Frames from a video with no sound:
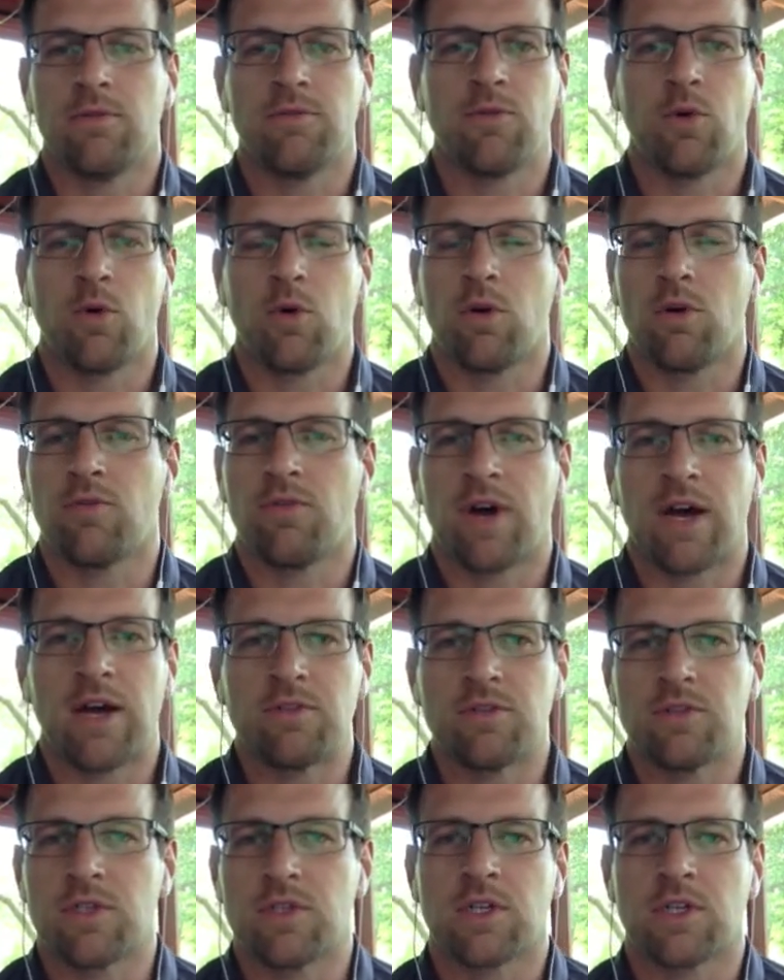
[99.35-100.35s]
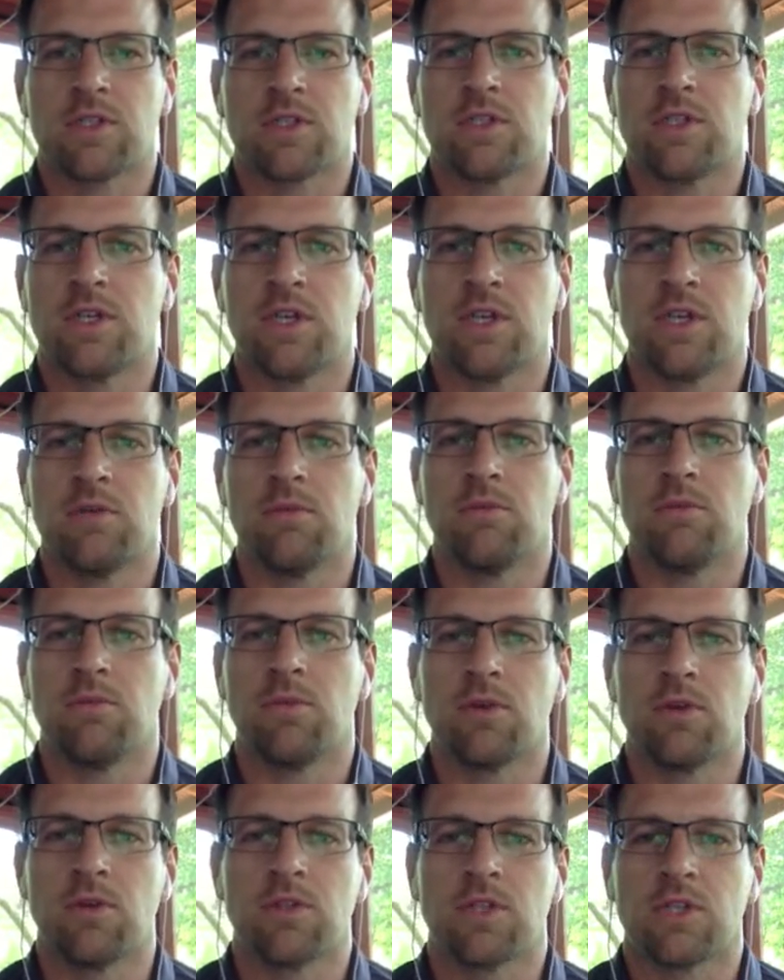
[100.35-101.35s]
4, 5, 6 team
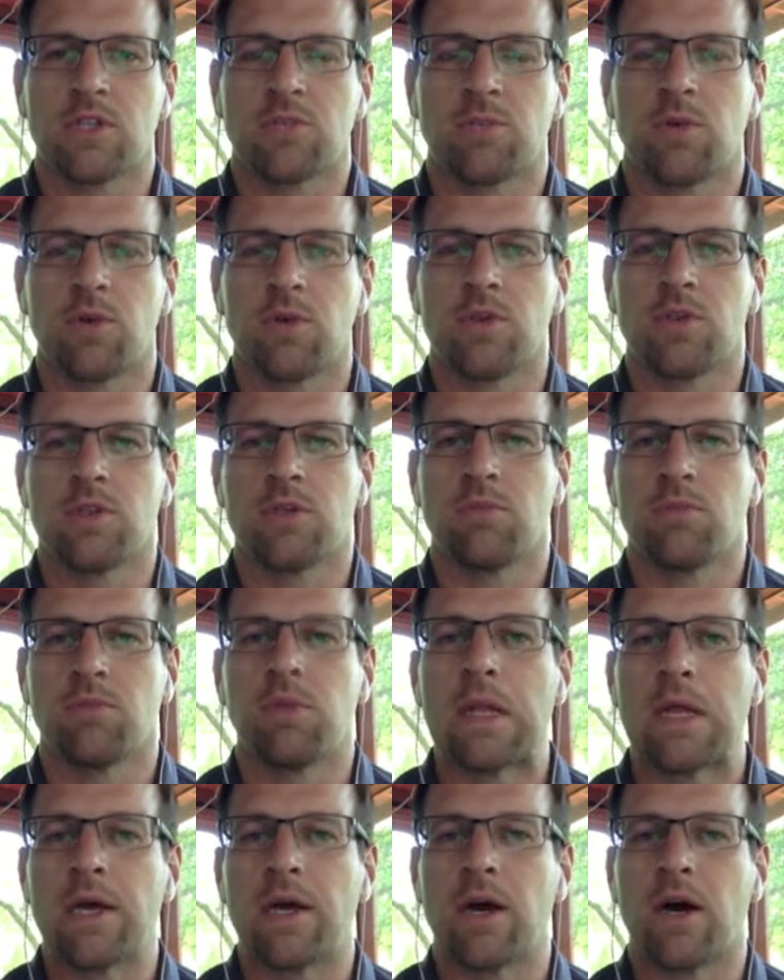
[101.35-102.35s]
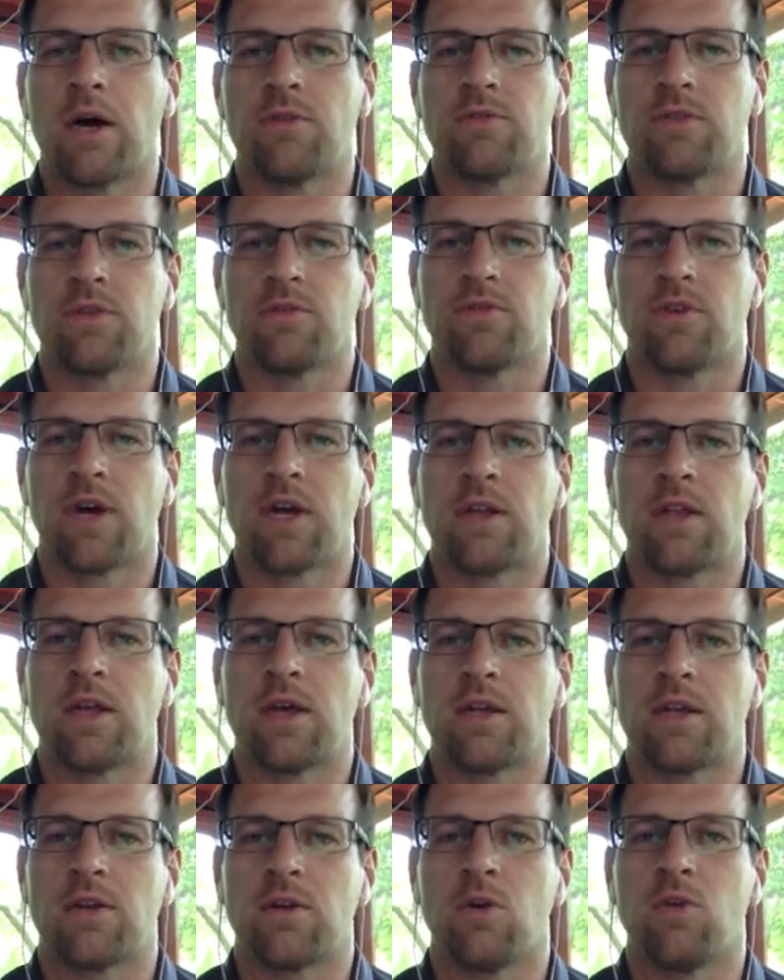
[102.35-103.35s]
or 6-person playoff to find
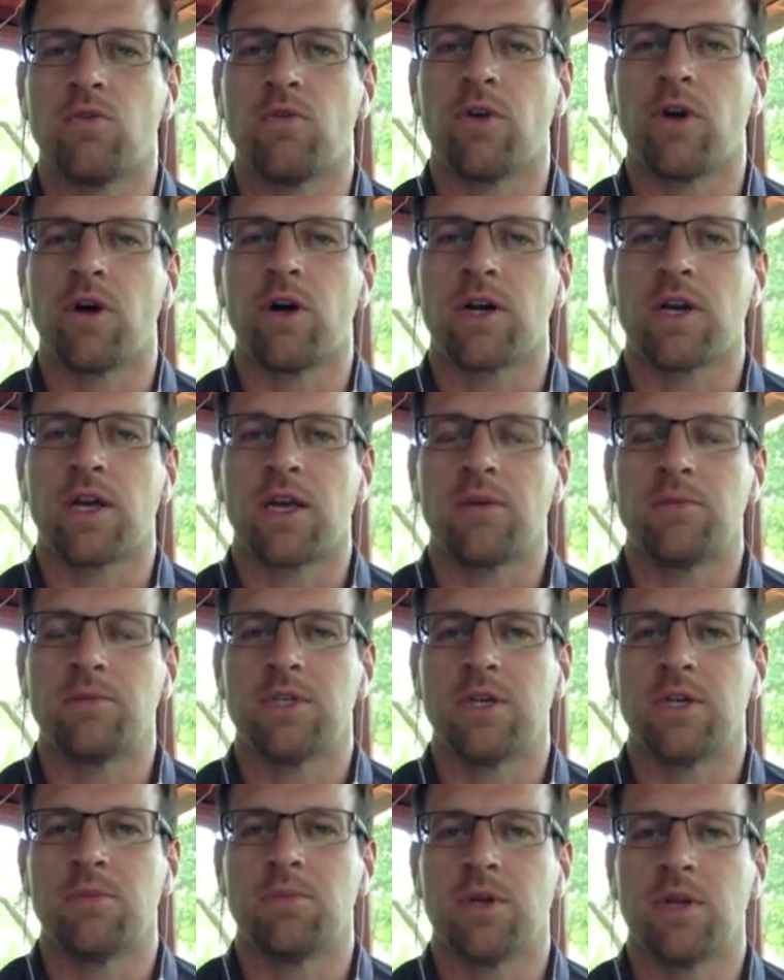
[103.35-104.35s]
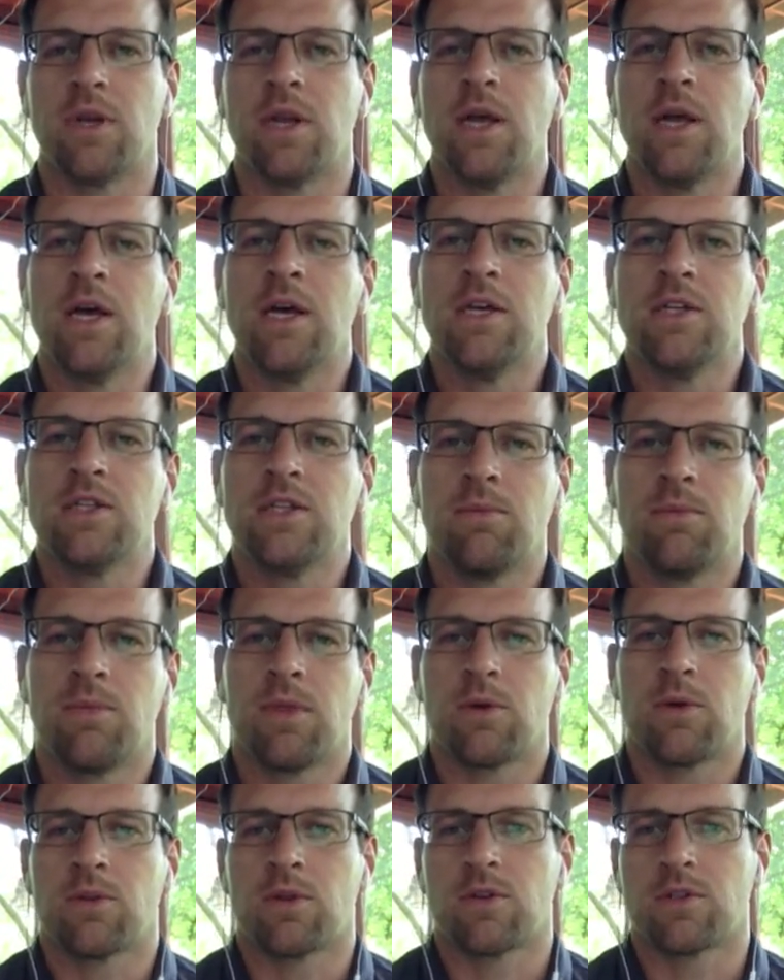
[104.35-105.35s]
that overall camp champion. Same
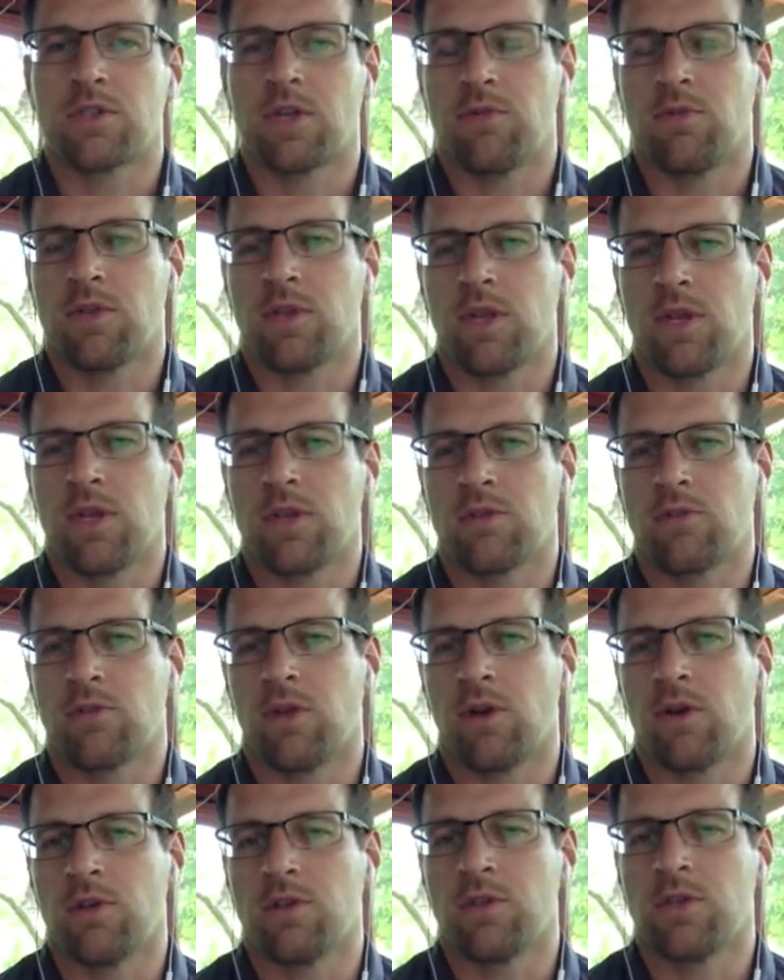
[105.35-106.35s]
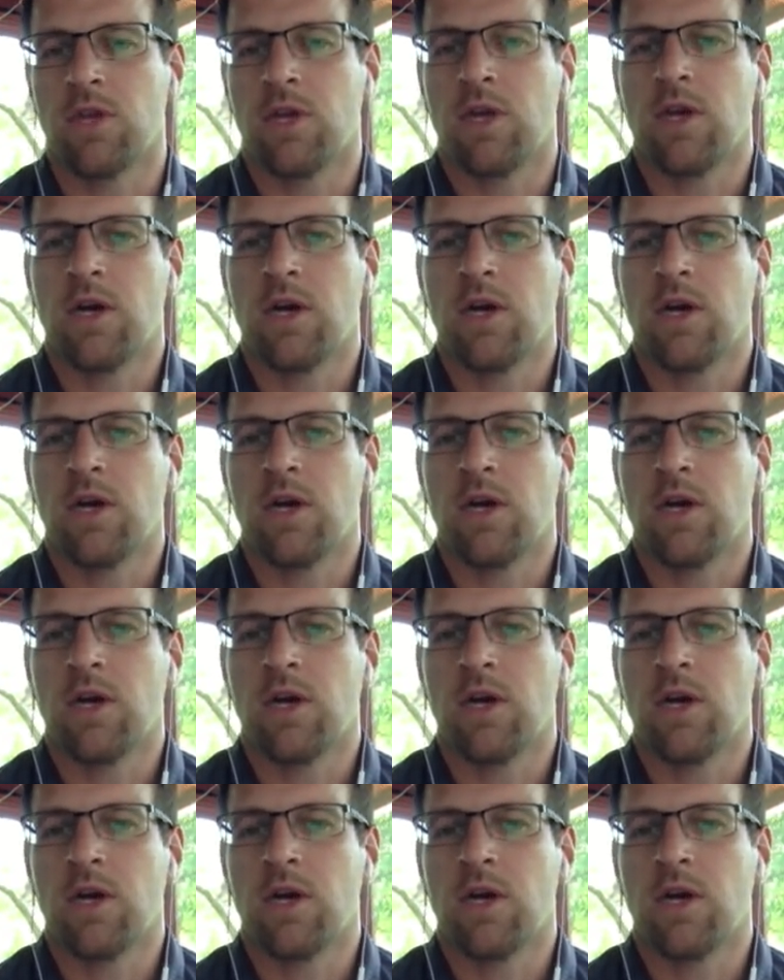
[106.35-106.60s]
thing with our 7th and 8th graders.